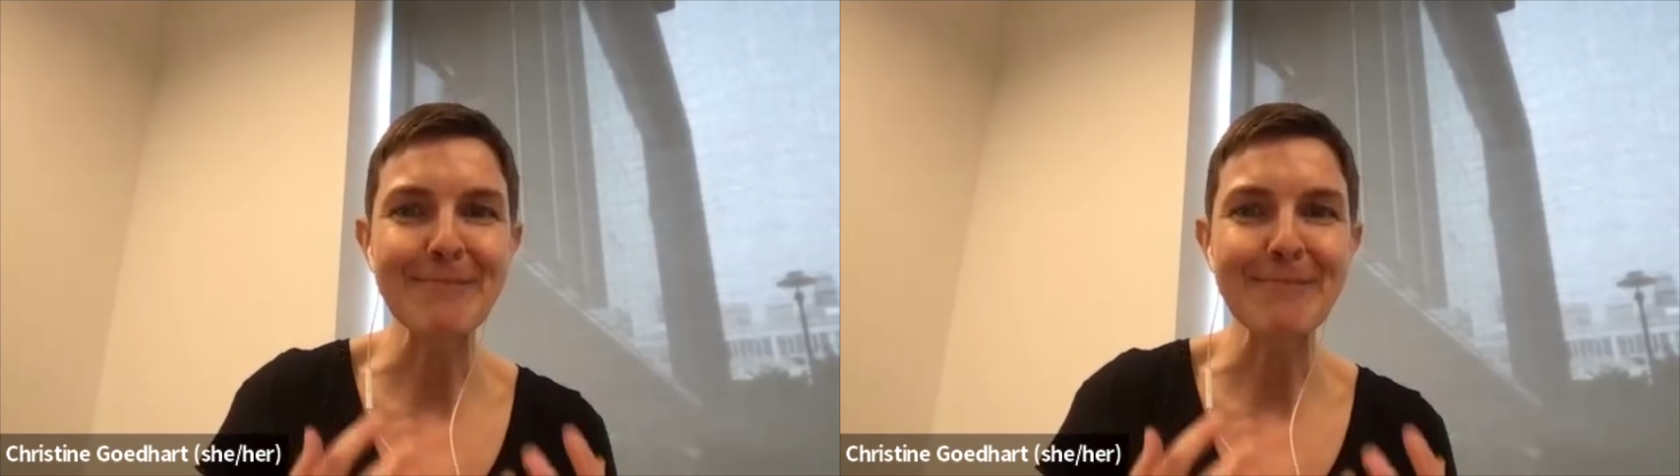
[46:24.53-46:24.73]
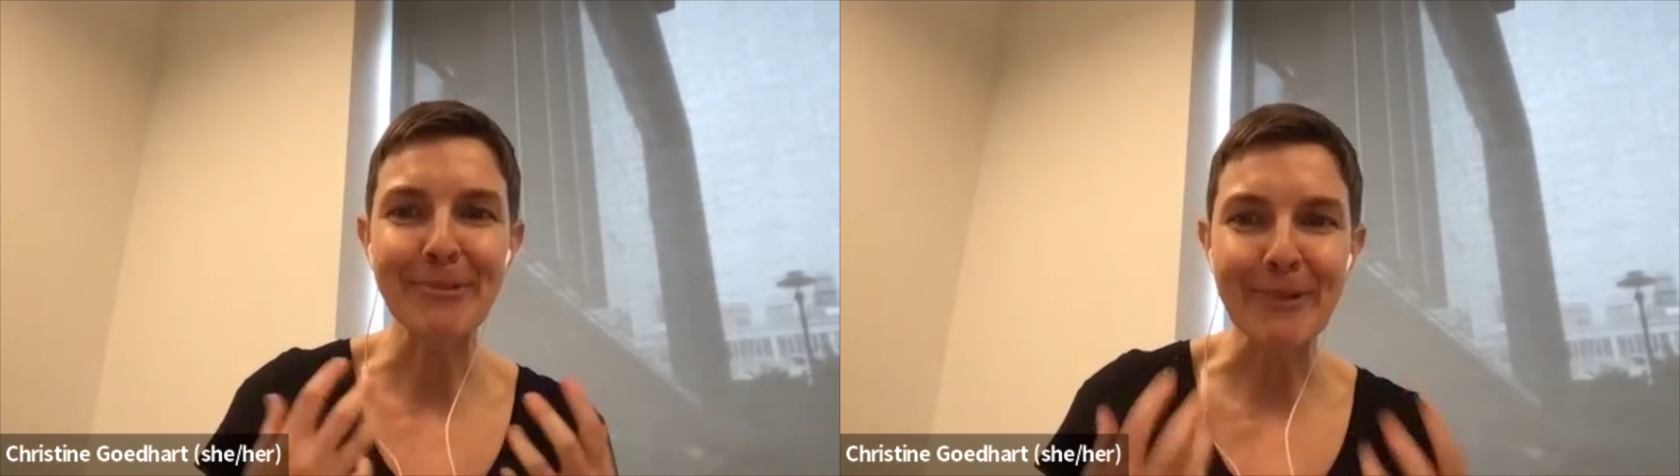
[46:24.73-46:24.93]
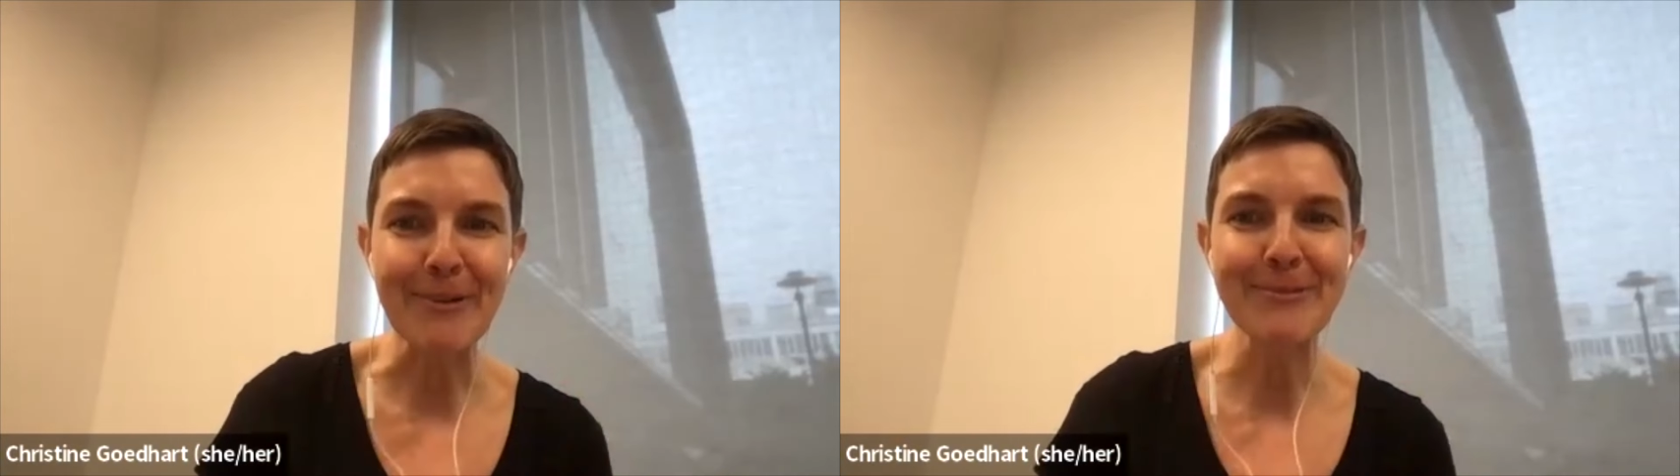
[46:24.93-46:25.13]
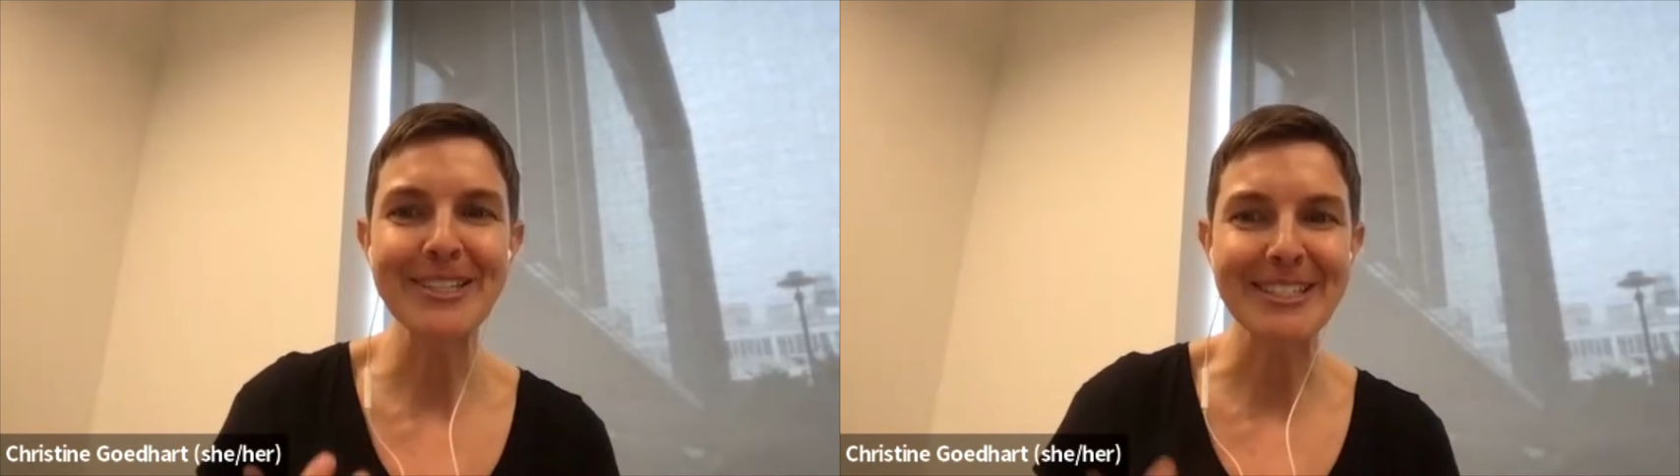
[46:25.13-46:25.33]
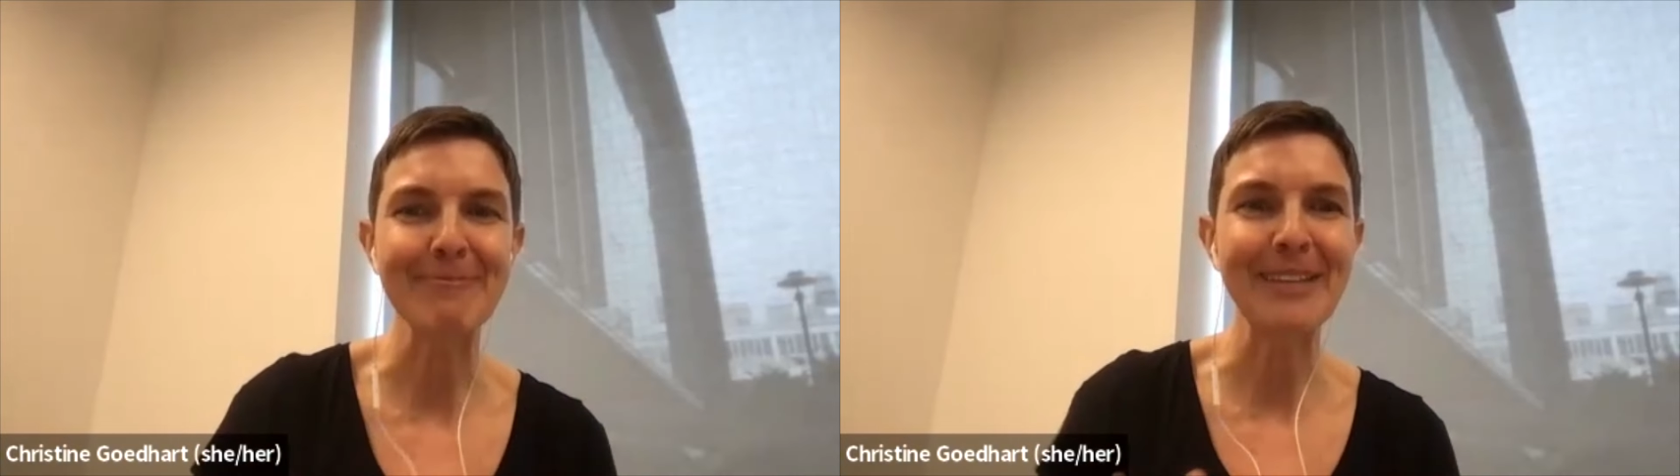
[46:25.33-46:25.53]
prone to
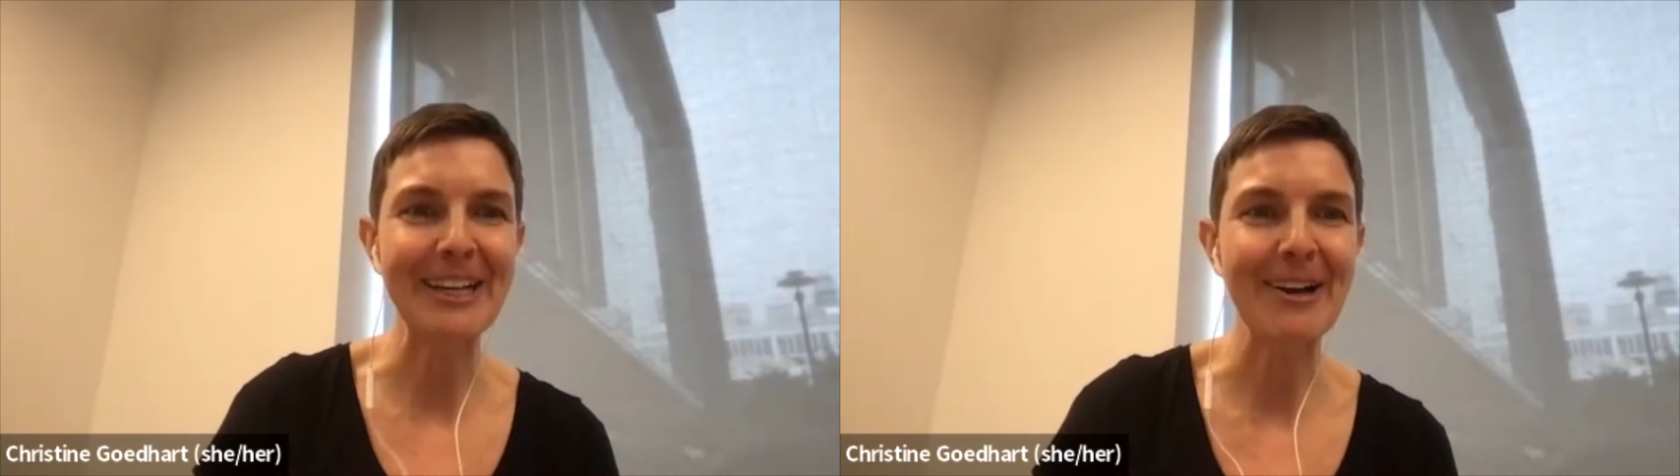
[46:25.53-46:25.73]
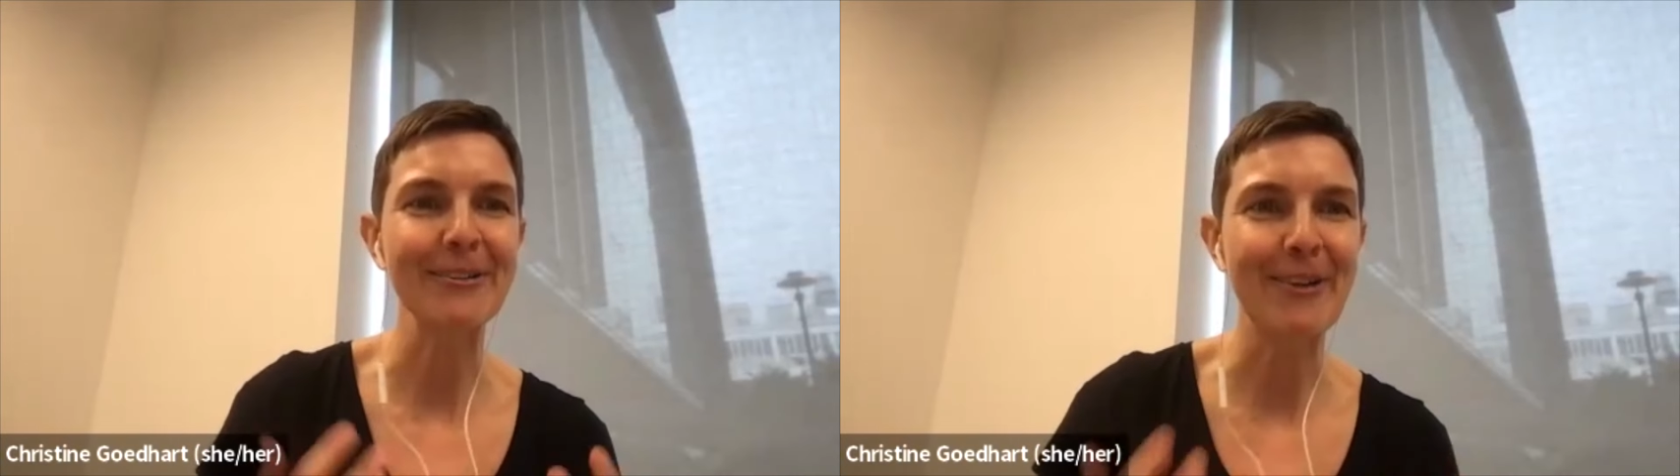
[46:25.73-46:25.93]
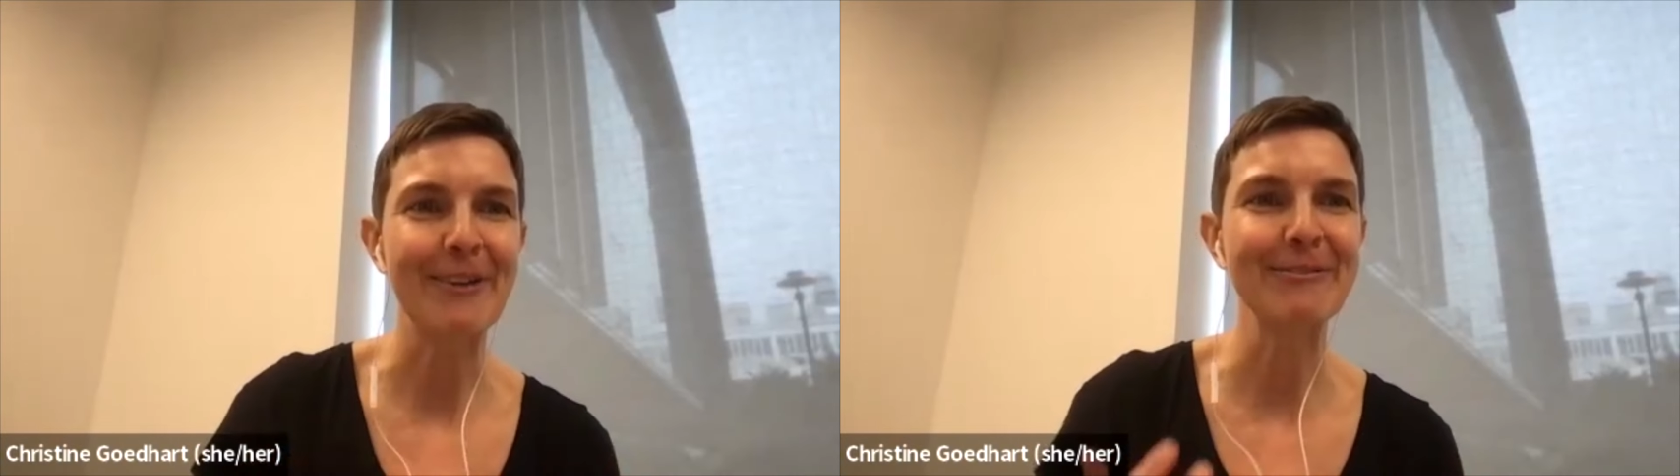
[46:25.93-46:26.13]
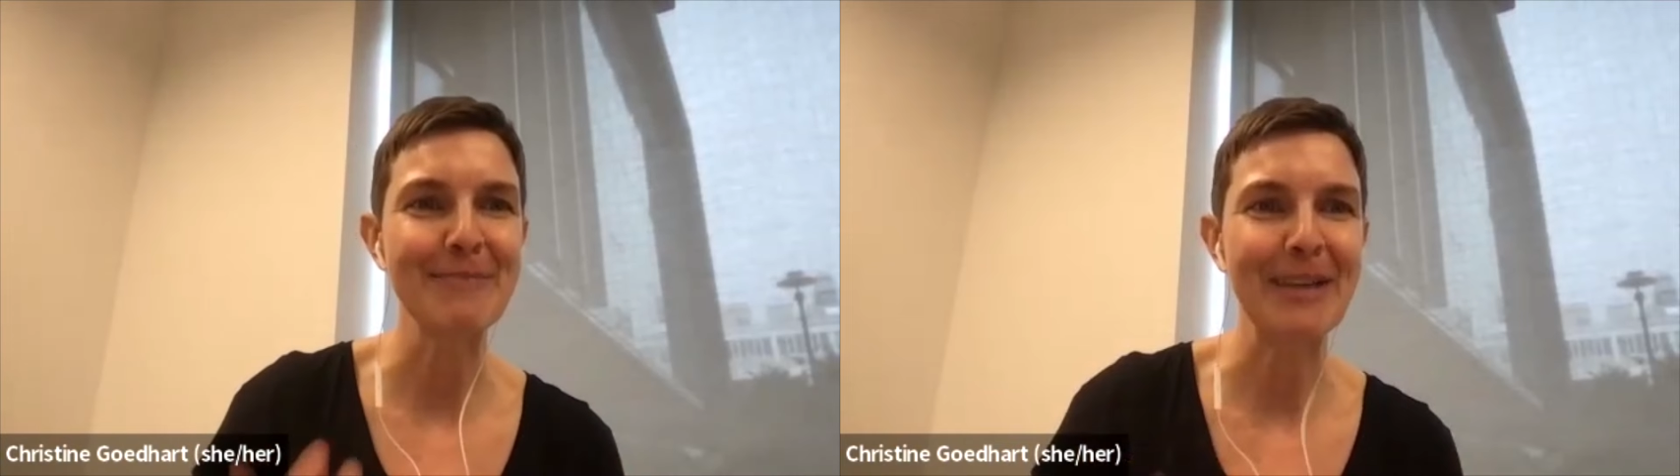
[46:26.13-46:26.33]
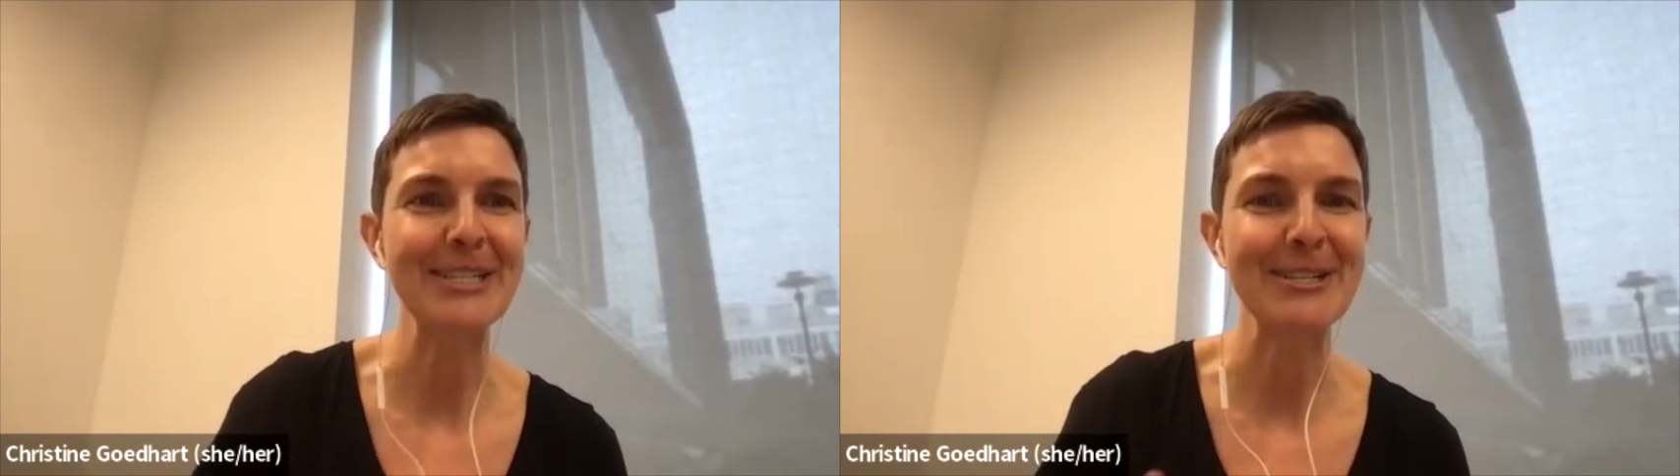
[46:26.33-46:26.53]
something called
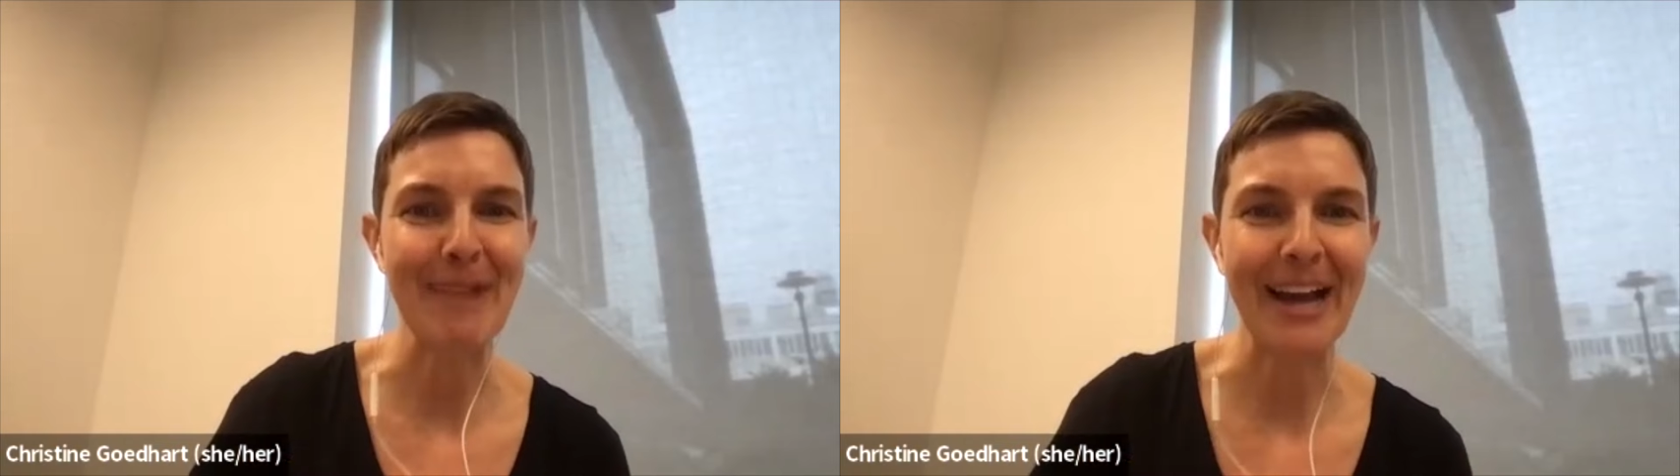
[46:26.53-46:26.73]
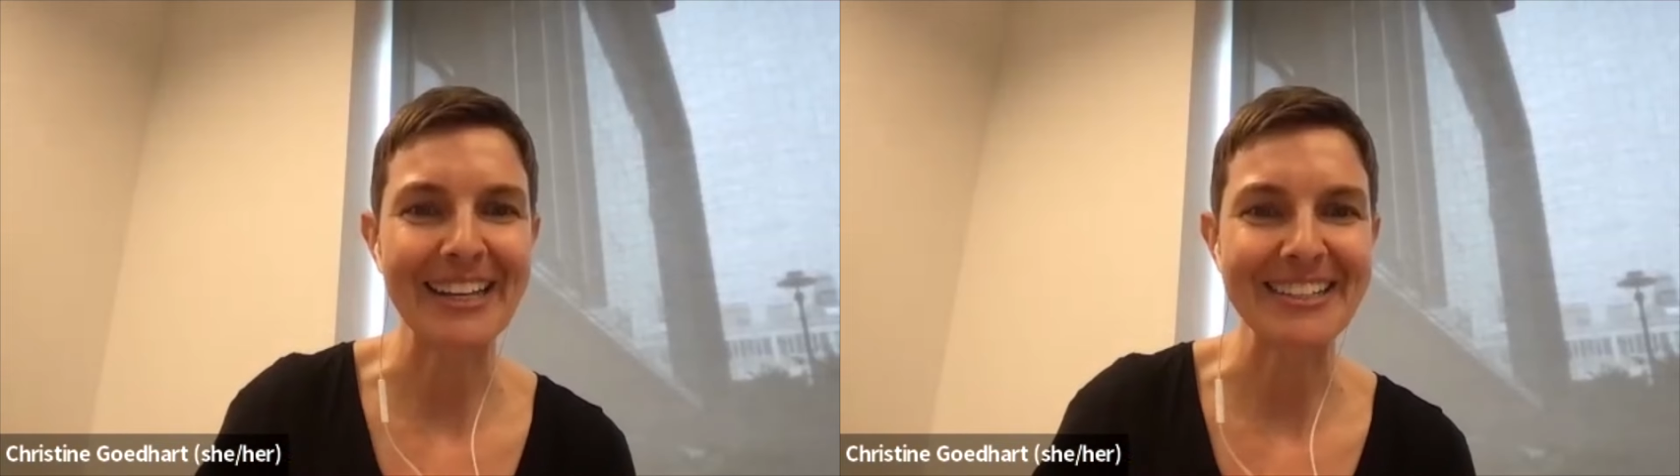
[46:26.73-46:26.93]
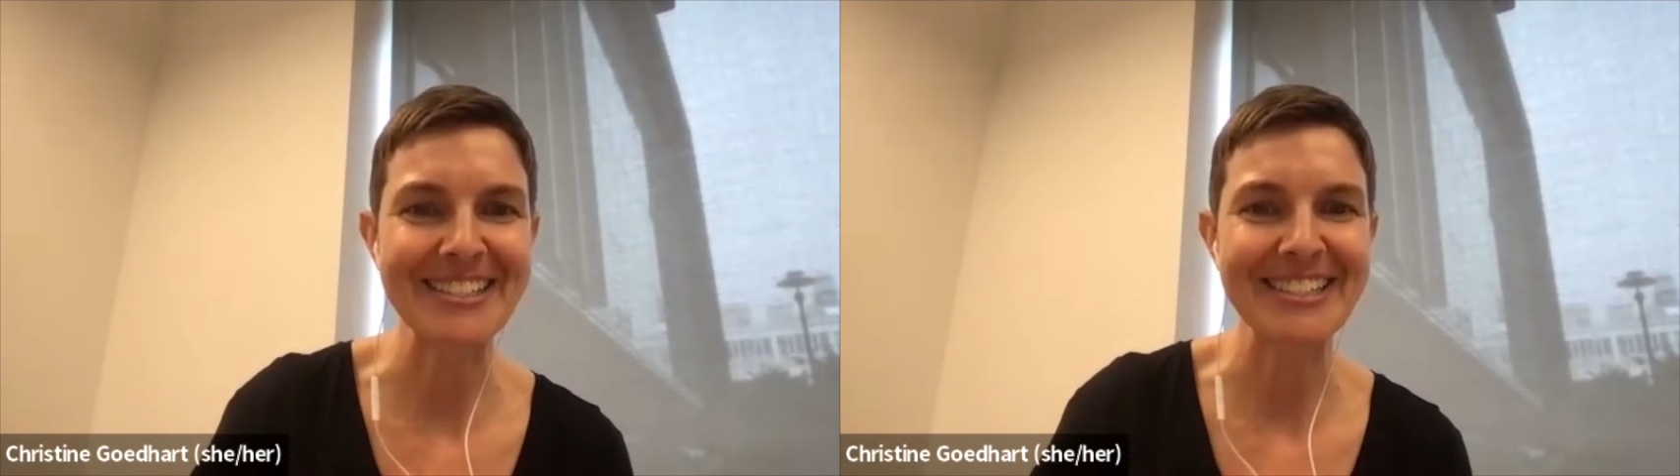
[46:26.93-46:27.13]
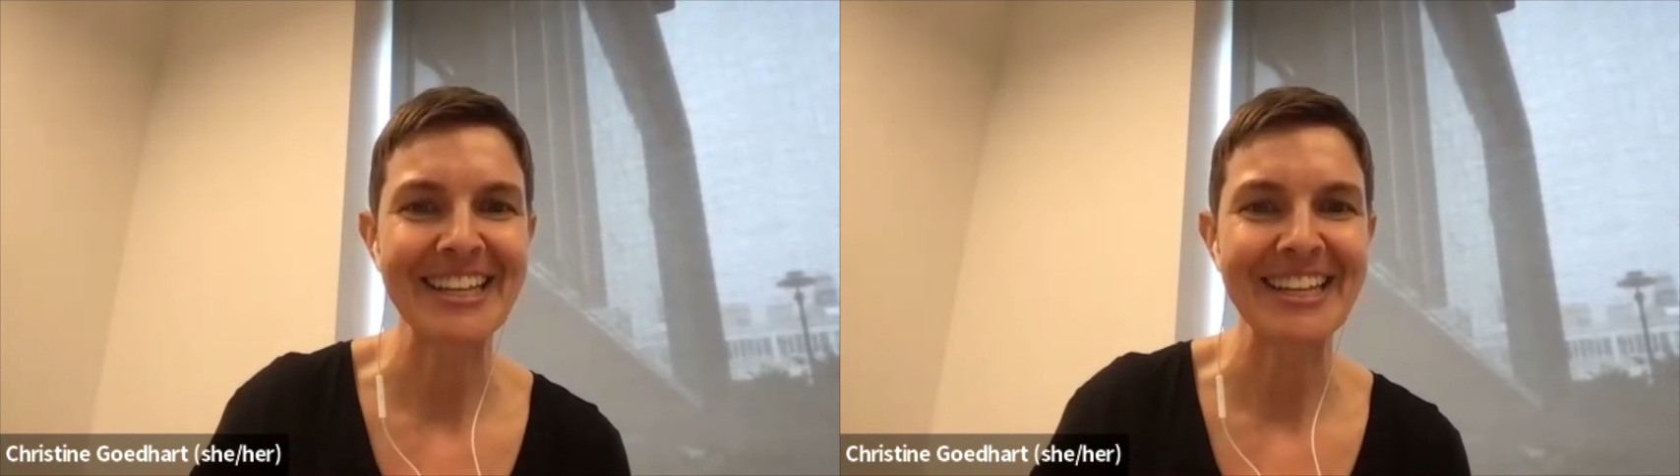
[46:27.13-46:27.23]
confirmation bias.